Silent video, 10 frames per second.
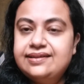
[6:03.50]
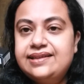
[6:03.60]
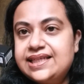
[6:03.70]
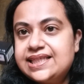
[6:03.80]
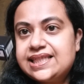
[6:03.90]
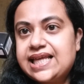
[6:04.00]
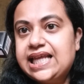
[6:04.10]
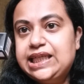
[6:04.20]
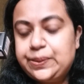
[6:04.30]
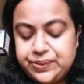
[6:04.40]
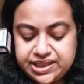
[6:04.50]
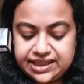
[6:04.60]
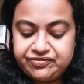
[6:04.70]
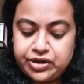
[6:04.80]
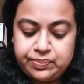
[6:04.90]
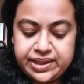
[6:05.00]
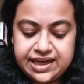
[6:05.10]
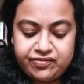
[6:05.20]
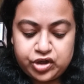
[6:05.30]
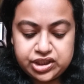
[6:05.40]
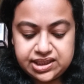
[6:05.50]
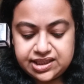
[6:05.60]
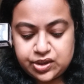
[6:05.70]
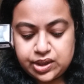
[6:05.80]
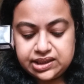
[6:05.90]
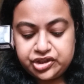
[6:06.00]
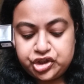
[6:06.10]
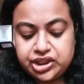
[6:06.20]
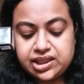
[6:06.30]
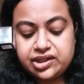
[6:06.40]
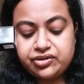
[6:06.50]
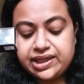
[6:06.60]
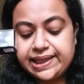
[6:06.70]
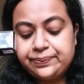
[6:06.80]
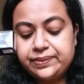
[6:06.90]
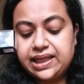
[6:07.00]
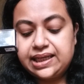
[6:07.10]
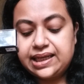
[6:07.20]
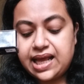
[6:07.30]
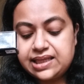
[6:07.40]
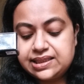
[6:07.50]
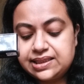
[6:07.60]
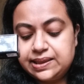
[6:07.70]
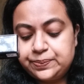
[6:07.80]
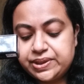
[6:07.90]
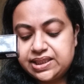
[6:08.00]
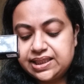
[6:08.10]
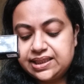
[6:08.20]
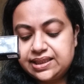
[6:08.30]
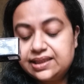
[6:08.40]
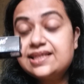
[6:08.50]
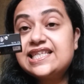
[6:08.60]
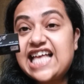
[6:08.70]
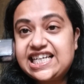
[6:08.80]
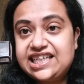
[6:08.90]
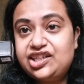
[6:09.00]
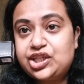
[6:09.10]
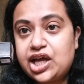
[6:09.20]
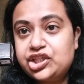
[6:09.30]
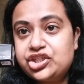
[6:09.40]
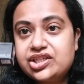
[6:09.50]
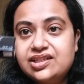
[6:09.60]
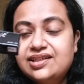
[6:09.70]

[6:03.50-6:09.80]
this lipstick from Bella Voste. It's called the Seer Creme Last Lipstick Satin Touch.